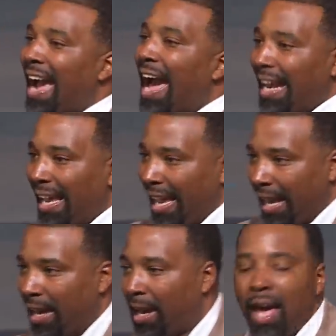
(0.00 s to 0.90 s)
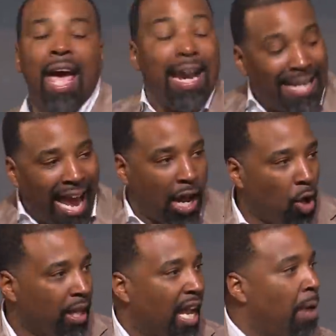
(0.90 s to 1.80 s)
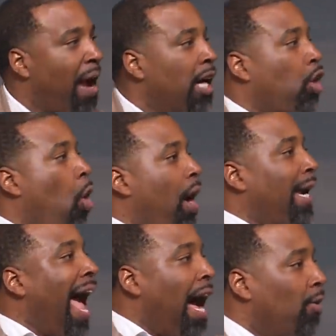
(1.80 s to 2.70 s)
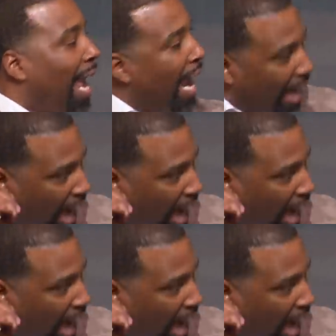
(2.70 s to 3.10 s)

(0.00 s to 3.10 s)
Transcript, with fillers: out of here. Not only am I going out and